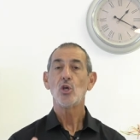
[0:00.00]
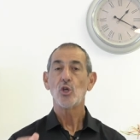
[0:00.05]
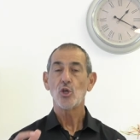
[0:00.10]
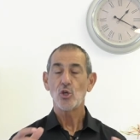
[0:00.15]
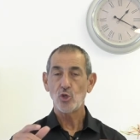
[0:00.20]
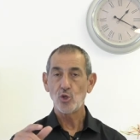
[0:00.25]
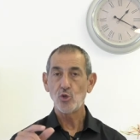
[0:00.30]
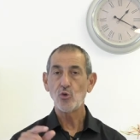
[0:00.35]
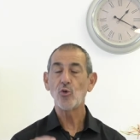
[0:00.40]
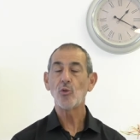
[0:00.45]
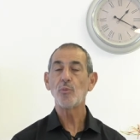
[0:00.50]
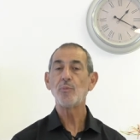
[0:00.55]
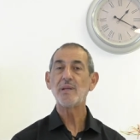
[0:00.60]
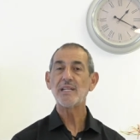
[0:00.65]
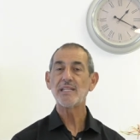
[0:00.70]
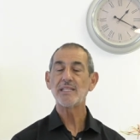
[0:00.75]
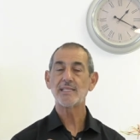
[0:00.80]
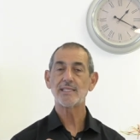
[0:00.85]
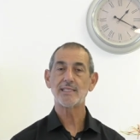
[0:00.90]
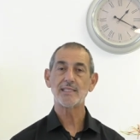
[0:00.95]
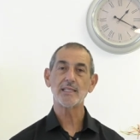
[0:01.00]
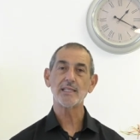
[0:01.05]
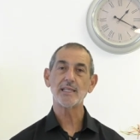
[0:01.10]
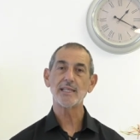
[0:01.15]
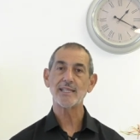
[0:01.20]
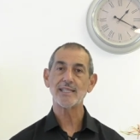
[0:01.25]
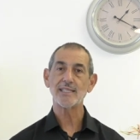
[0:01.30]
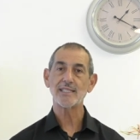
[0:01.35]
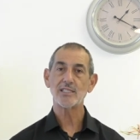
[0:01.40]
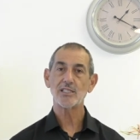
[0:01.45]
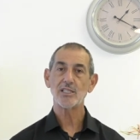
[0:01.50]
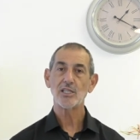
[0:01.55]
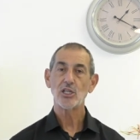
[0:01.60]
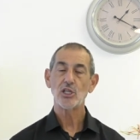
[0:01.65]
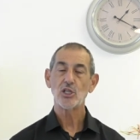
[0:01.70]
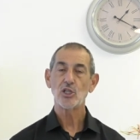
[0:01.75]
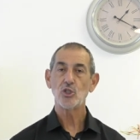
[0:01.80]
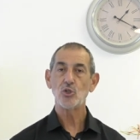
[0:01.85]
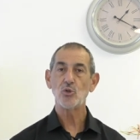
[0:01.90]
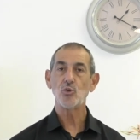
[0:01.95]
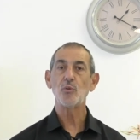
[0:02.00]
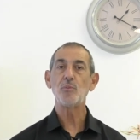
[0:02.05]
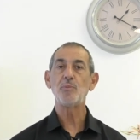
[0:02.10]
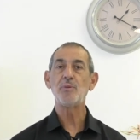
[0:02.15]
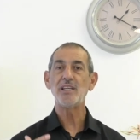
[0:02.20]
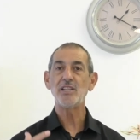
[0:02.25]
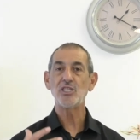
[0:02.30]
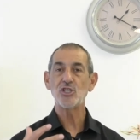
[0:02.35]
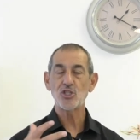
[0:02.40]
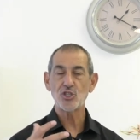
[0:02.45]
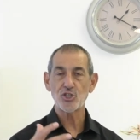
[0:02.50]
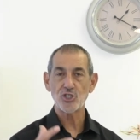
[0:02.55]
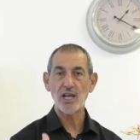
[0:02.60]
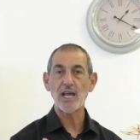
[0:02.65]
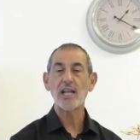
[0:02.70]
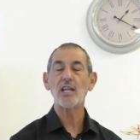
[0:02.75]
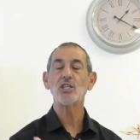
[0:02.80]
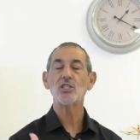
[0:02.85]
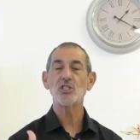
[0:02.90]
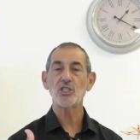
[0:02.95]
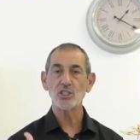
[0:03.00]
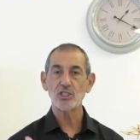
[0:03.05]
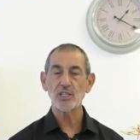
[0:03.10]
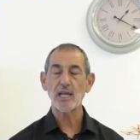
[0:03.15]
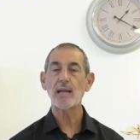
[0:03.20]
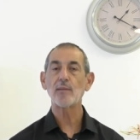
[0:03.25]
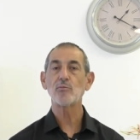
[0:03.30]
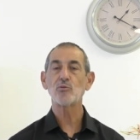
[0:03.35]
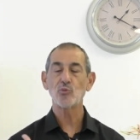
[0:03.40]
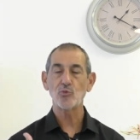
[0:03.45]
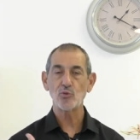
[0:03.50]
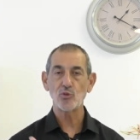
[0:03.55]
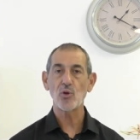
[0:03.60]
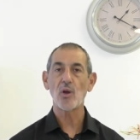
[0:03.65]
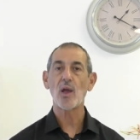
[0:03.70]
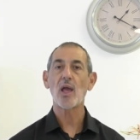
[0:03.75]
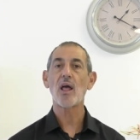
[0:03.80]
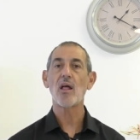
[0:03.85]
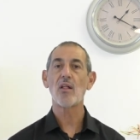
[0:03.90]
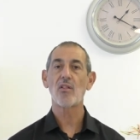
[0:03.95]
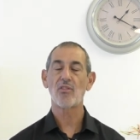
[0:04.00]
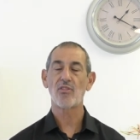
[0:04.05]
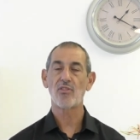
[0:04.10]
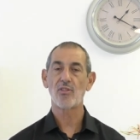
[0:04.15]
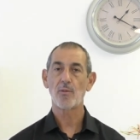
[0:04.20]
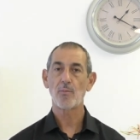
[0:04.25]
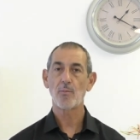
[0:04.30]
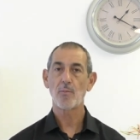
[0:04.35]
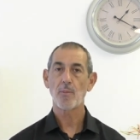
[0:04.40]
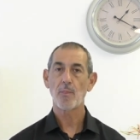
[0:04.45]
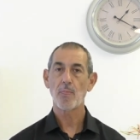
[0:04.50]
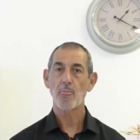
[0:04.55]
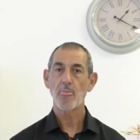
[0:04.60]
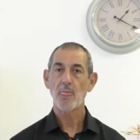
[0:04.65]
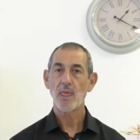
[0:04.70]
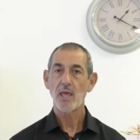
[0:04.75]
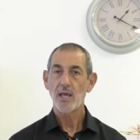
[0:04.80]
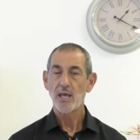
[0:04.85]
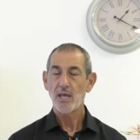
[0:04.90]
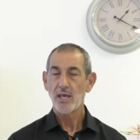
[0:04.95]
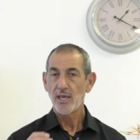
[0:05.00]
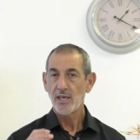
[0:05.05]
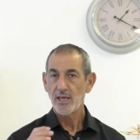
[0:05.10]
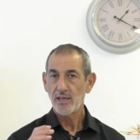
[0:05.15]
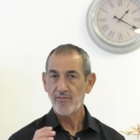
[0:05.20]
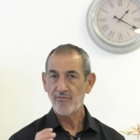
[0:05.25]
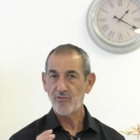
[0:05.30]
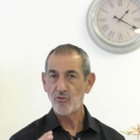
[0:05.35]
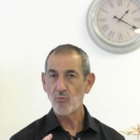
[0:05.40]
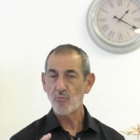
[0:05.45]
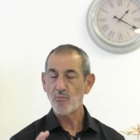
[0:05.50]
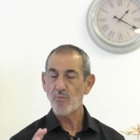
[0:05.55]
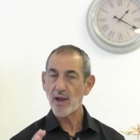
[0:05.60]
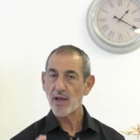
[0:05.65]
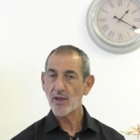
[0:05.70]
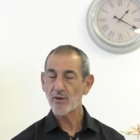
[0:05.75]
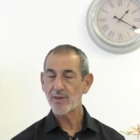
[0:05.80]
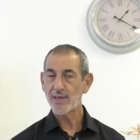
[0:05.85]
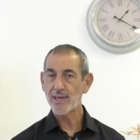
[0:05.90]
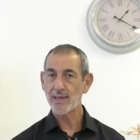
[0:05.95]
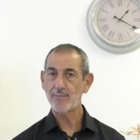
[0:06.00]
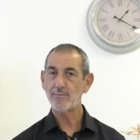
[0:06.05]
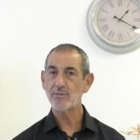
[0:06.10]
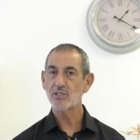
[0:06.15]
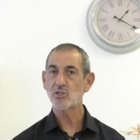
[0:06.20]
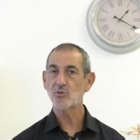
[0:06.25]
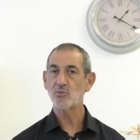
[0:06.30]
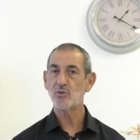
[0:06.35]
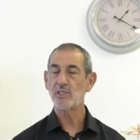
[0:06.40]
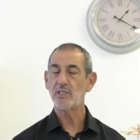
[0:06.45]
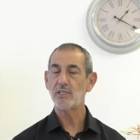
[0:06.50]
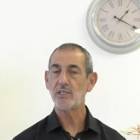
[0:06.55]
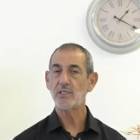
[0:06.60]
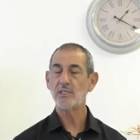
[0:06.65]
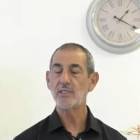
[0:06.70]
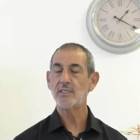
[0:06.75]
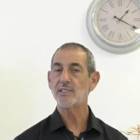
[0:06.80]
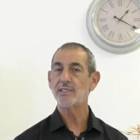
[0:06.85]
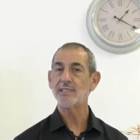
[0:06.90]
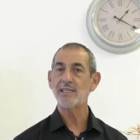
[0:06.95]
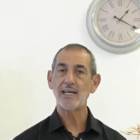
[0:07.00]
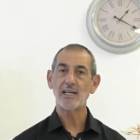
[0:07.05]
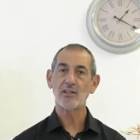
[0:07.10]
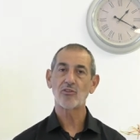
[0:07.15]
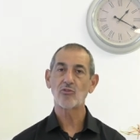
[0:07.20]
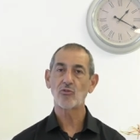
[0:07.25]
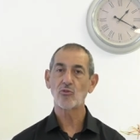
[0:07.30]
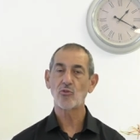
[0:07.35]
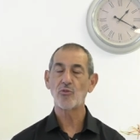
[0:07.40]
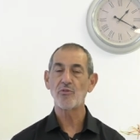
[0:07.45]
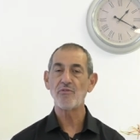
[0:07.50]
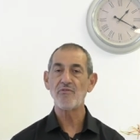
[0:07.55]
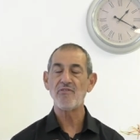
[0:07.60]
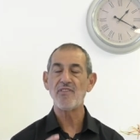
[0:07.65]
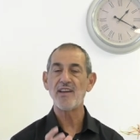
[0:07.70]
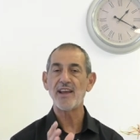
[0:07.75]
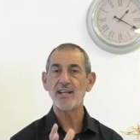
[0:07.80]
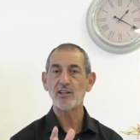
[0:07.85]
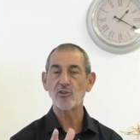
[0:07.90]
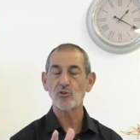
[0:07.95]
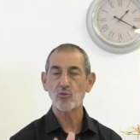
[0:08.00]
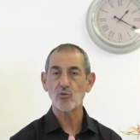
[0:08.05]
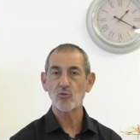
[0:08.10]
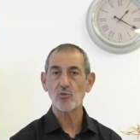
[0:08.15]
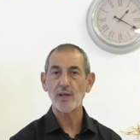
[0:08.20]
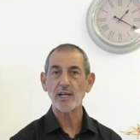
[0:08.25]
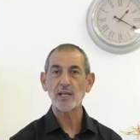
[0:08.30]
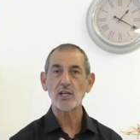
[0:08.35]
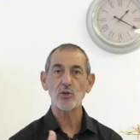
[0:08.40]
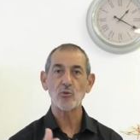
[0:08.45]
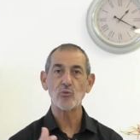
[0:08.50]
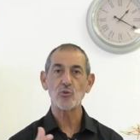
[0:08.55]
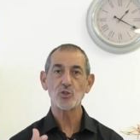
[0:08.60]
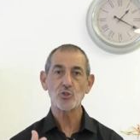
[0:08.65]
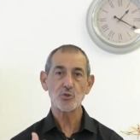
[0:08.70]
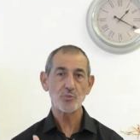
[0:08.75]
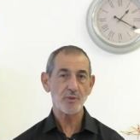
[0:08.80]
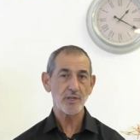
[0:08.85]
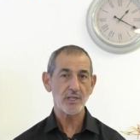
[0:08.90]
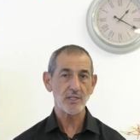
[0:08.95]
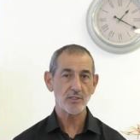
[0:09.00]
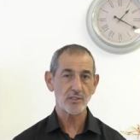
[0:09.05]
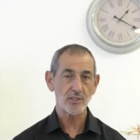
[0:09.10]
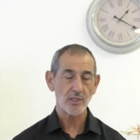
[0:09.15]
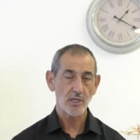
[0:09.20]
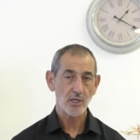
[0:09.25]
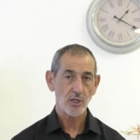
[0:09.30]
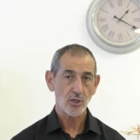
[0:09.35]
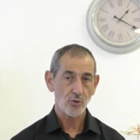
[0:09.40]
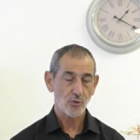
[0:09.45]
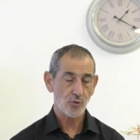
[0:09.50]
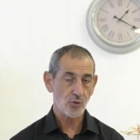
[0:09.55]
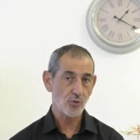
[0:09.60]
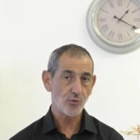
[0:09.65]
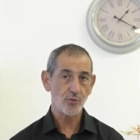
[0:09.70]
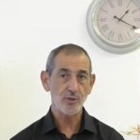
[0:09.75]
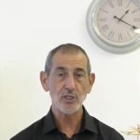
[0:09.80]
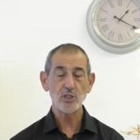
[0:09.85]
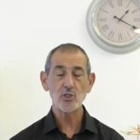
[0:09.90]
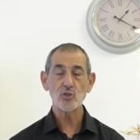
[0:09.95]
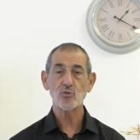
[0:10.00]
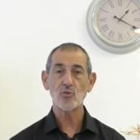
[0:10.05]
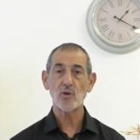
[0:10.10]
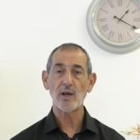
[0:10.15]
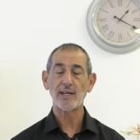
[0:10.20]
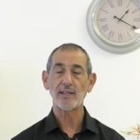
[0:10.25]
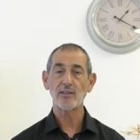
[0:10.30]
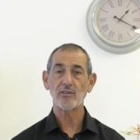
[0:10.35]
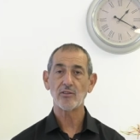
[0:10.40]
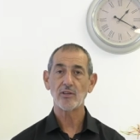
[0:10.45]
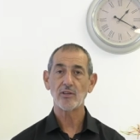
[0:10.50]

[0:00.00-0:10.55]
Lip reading: you'll be in sickness, you'll be in challenging times with your health. If your biochemistry is not conveyed correctly, which means, do you eat right?